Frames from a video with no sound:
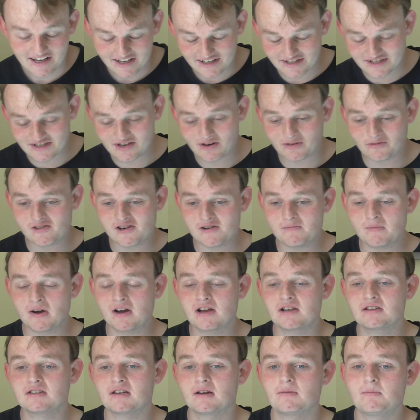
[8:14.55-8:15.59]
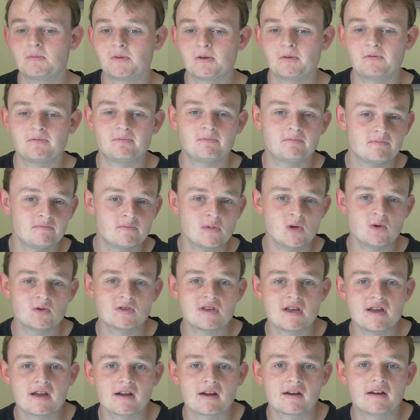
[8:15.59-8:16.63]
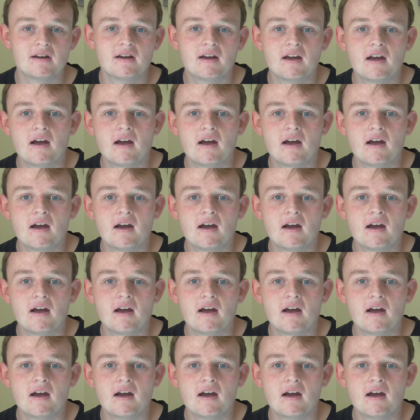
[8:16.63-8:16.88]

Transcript: It's not really my type of music.